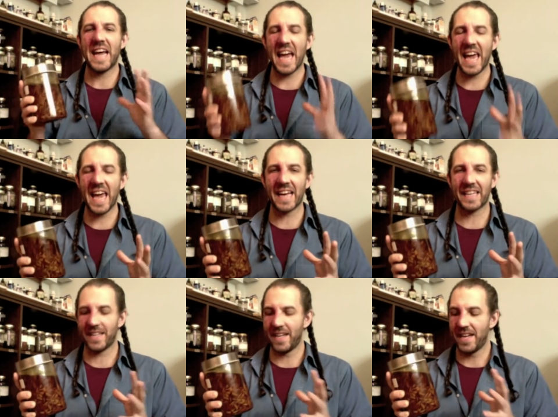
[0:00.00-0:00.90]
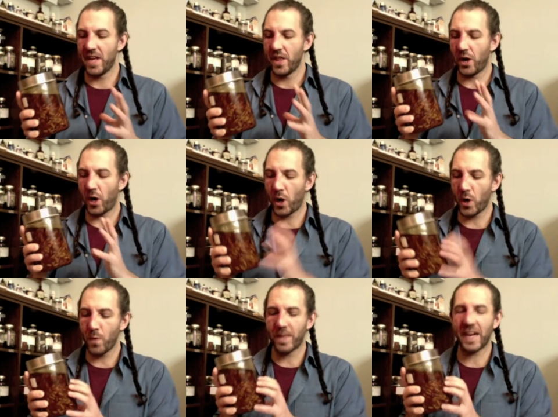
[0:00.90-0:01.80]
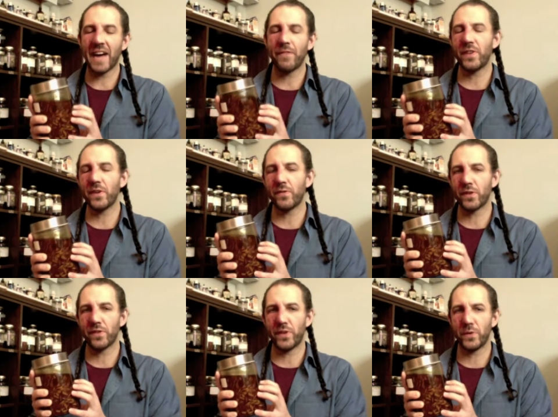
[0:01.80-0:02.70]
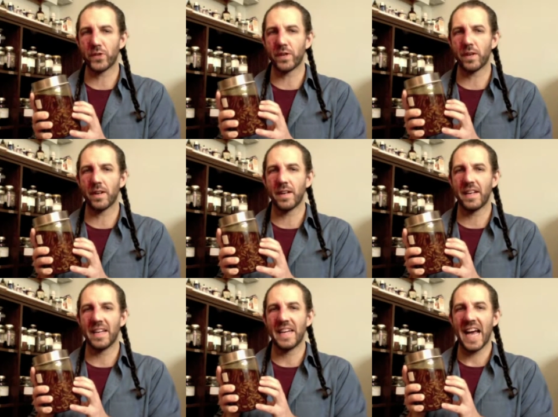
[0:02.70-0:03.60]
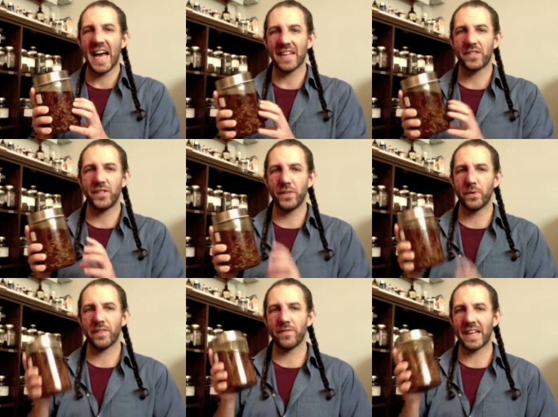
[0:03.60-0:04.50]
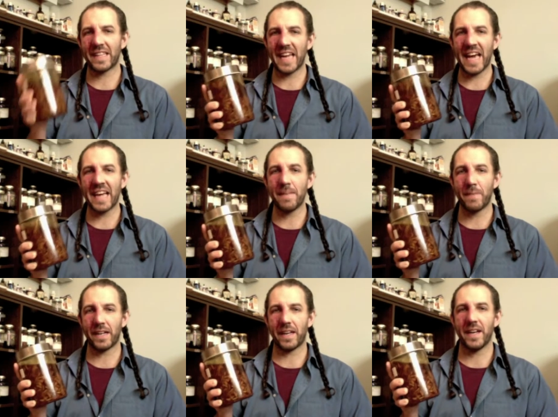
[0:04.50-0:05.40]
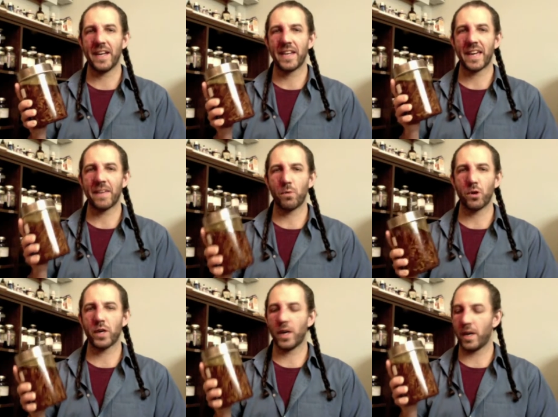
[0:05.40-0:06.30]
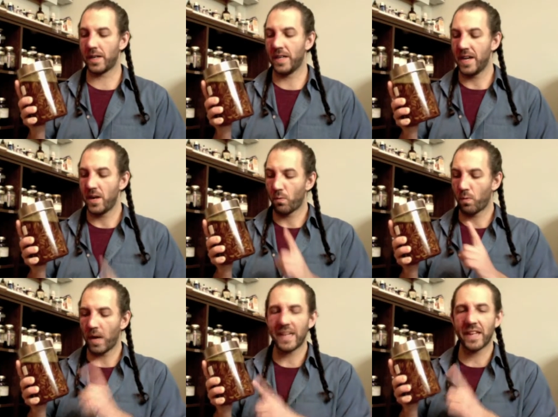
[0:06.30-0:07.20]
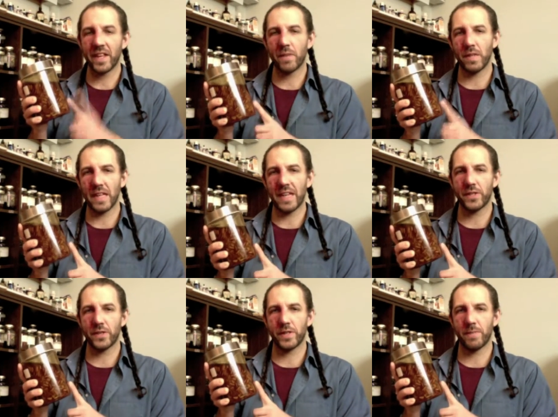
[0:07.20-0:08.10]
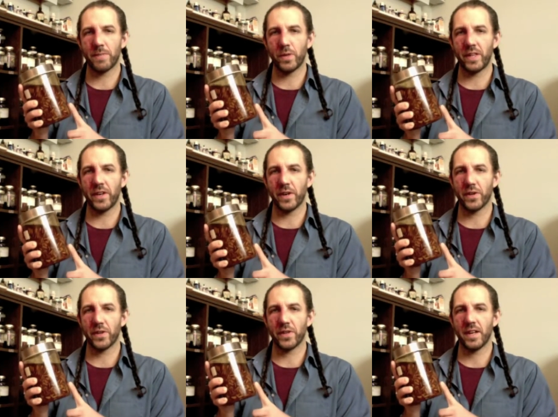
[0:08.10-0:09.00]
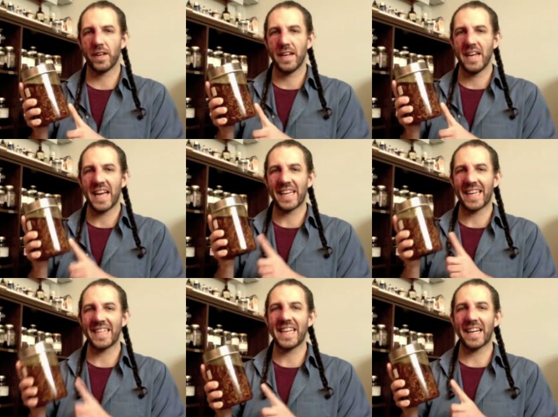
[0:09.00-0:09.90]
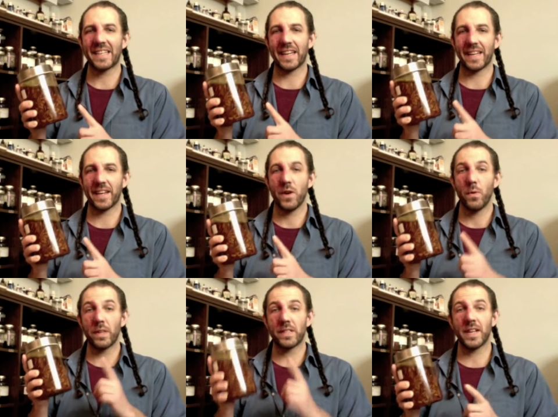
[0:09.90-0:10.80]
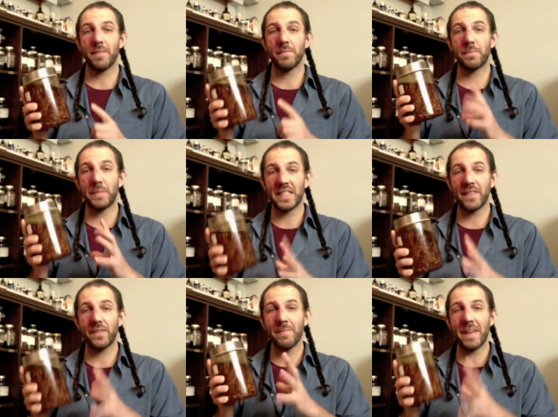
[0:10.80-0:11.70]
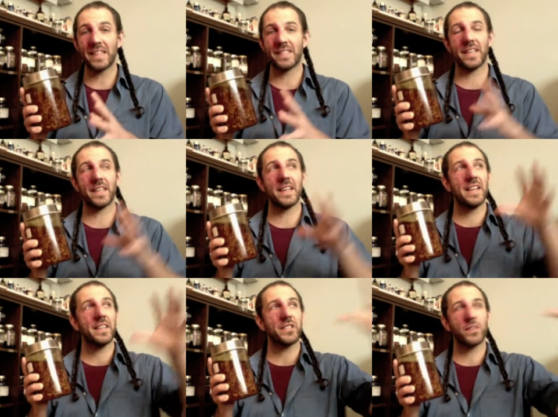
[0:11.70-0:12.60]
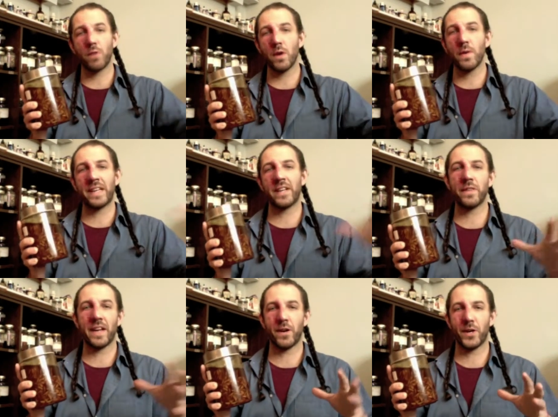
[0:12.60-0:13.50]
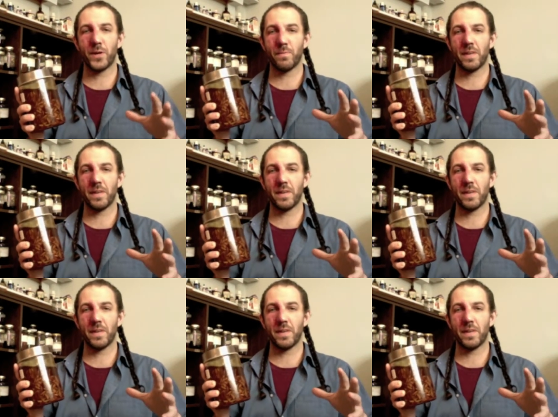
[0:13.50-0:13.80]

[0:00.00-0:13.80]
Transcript: And the hope that I feel for the future has to do with the fact that anybody can work on righting their relationship with the earth and connecting with some specific medicine that's growing near their home.